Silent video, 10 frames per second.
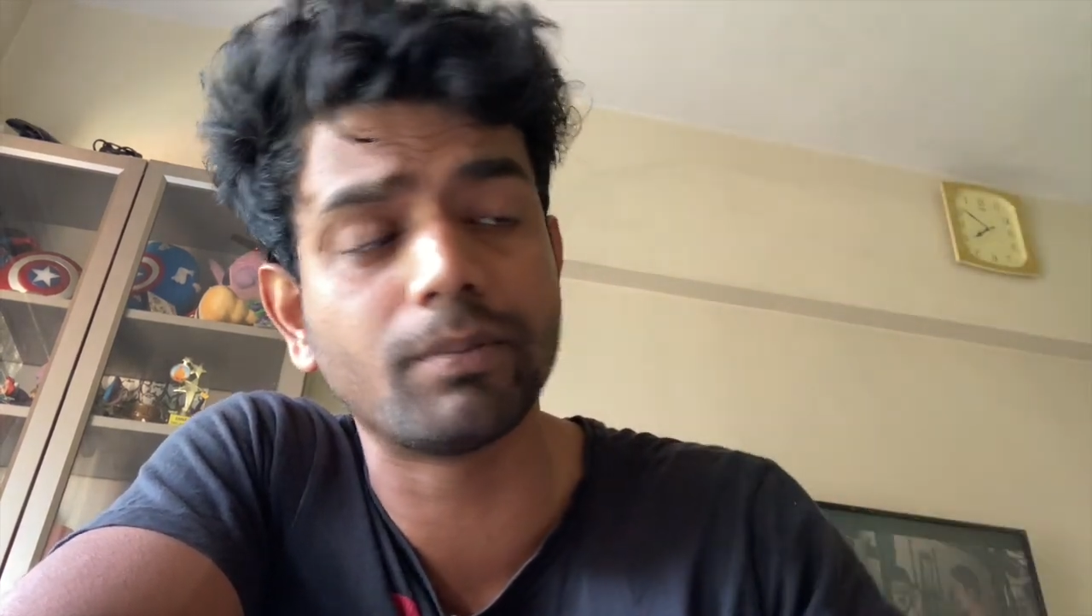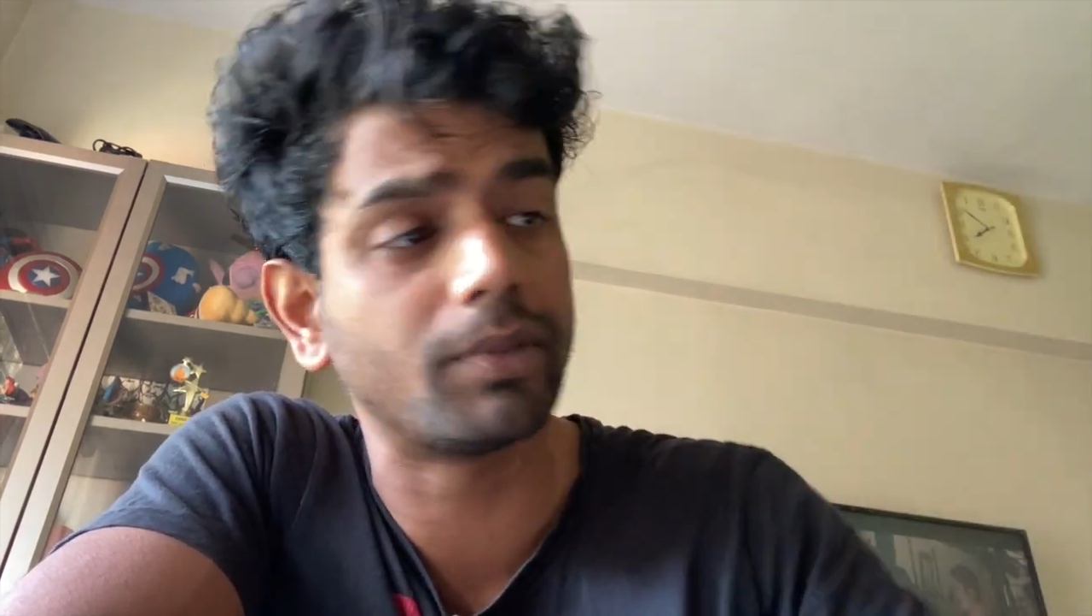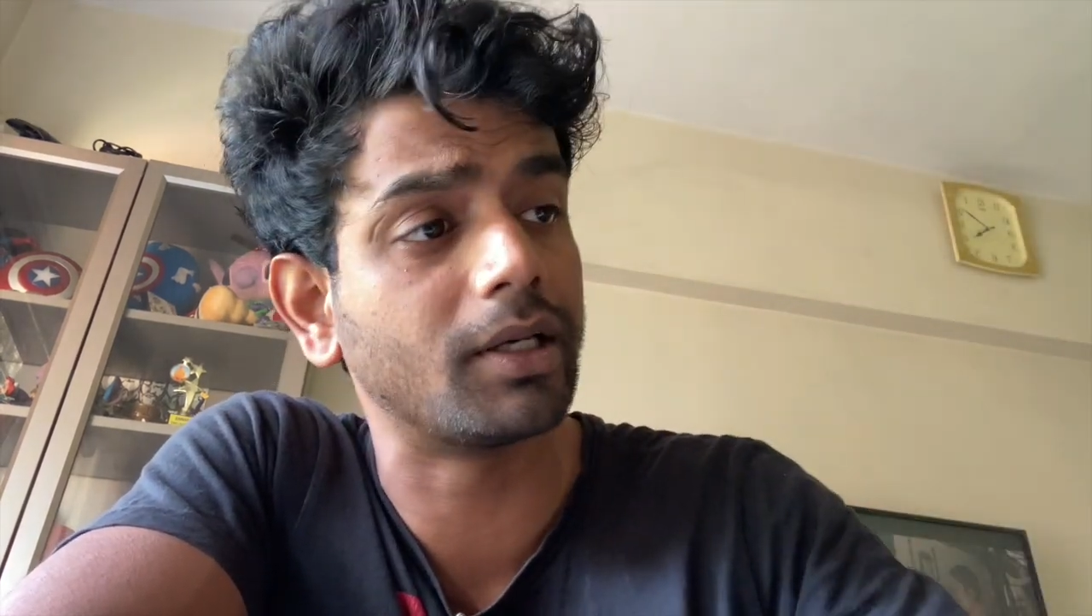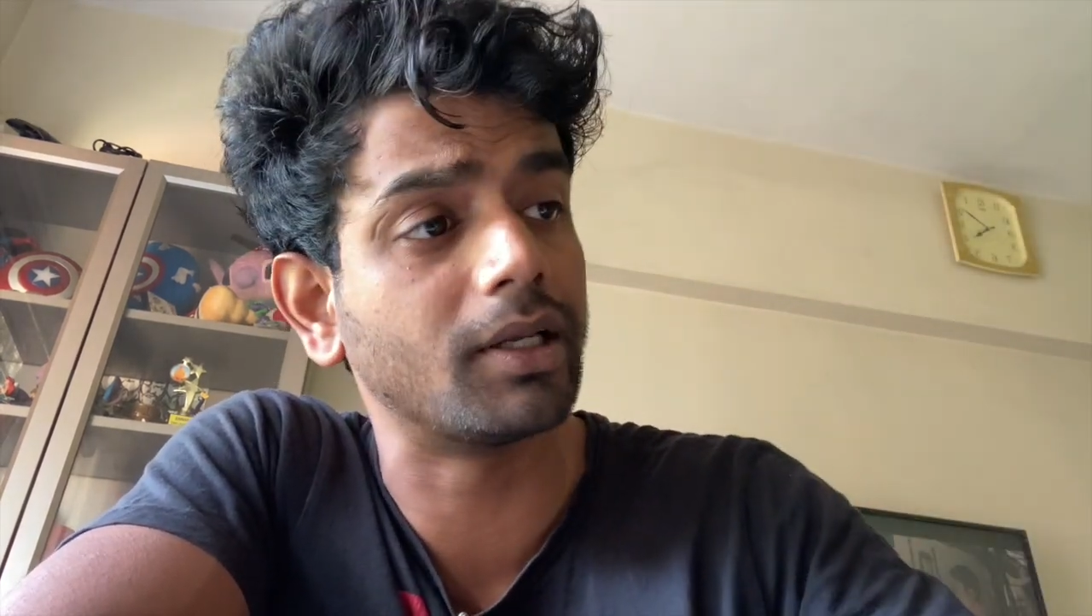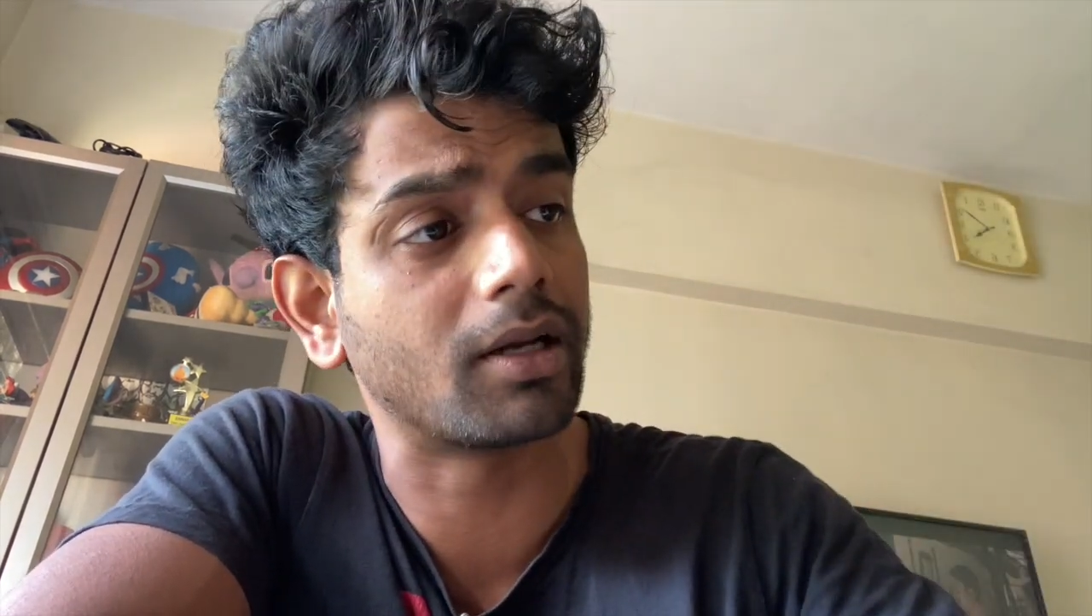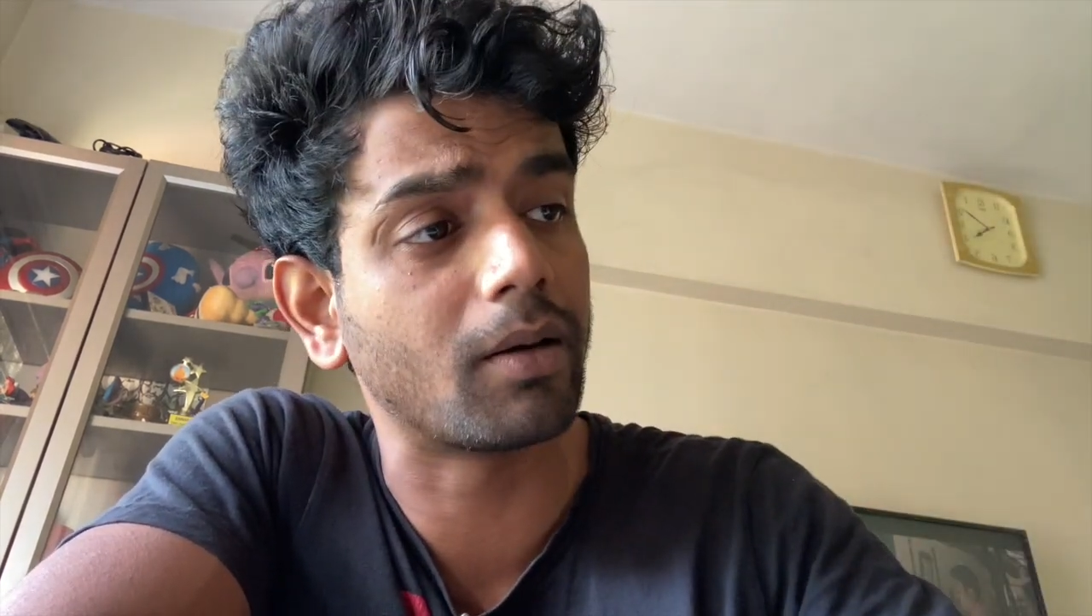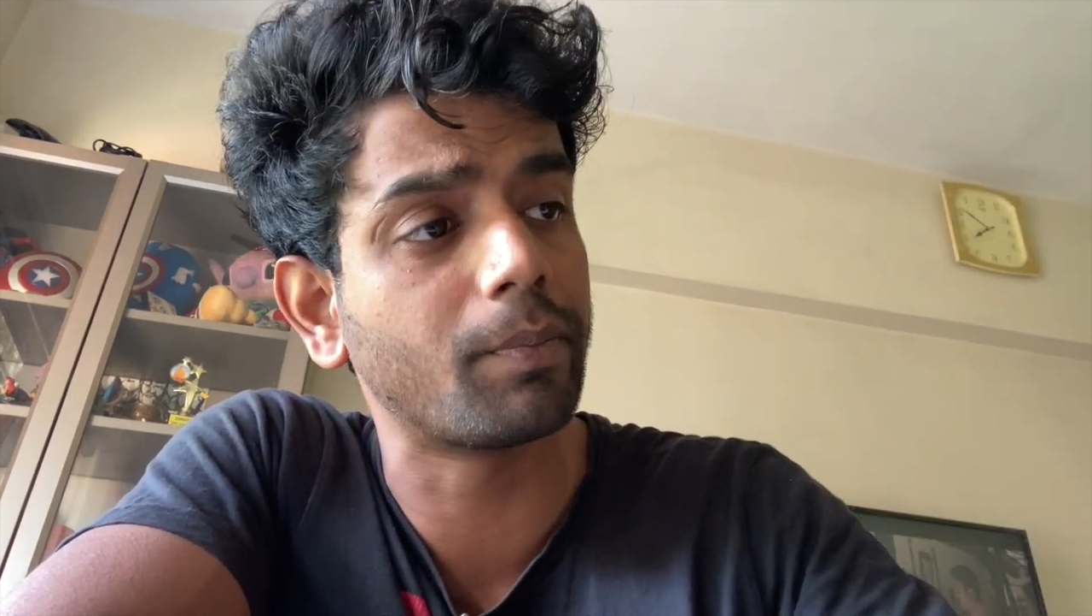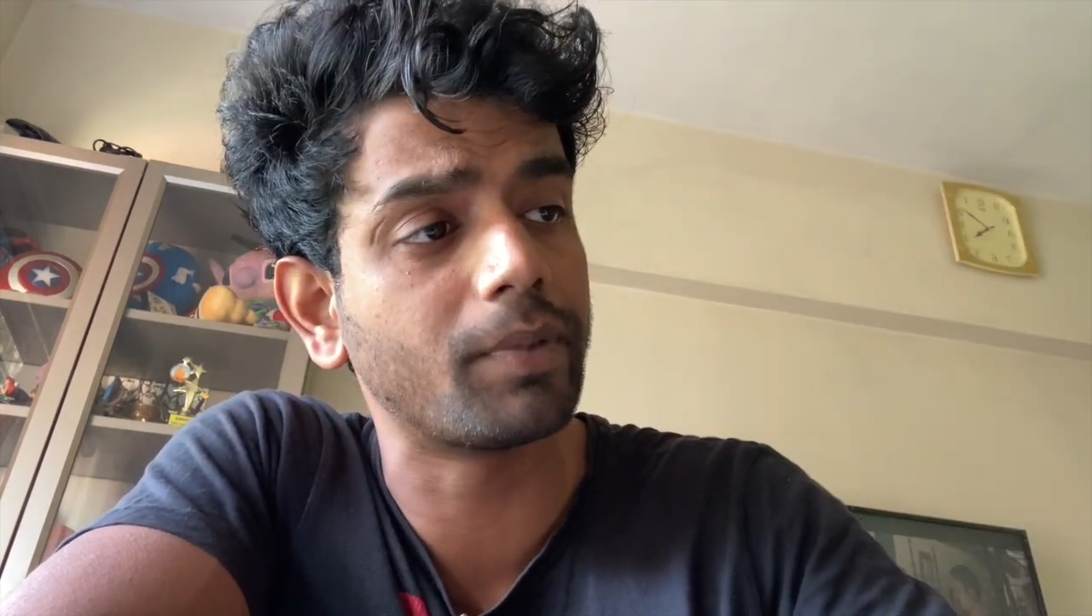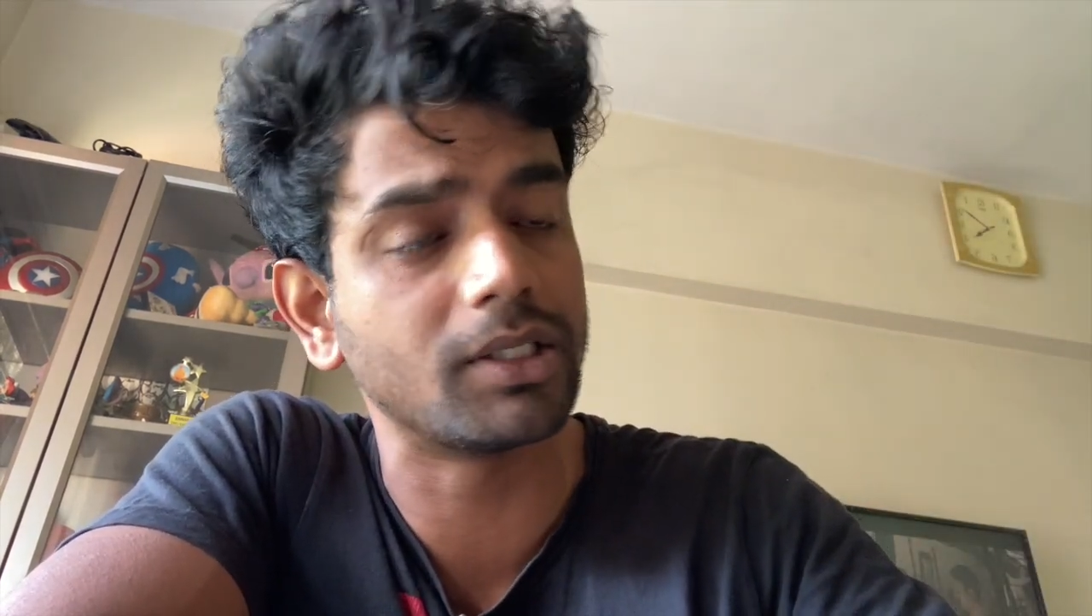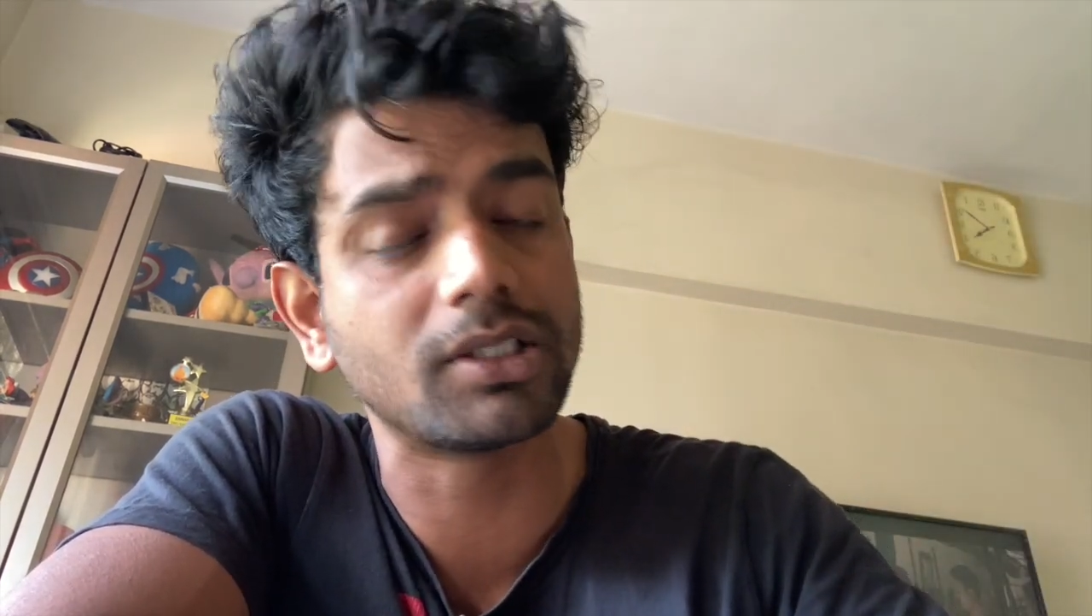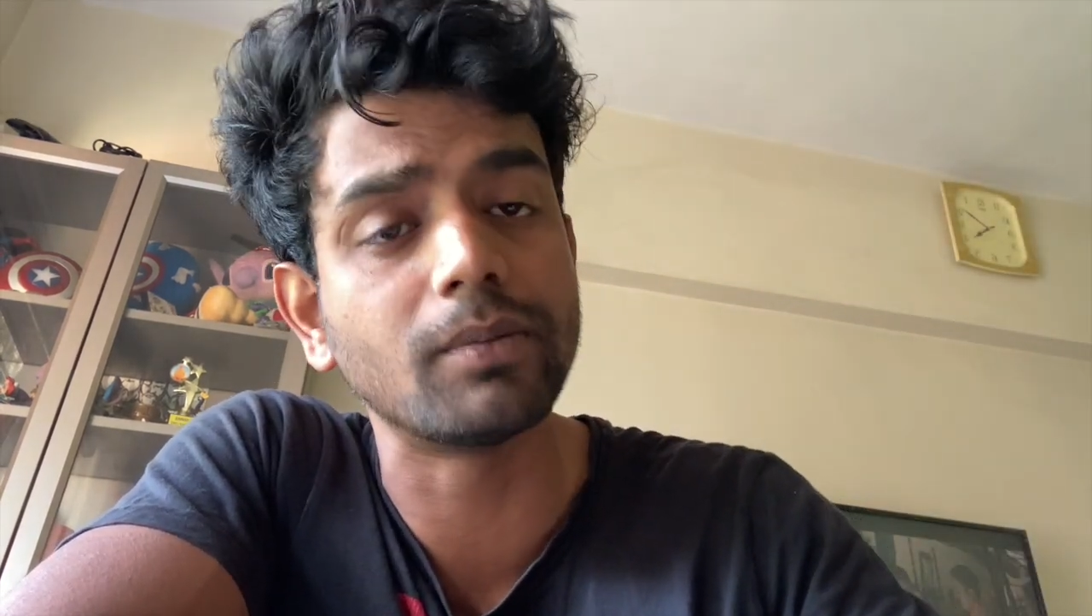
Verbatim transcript: but there are pastel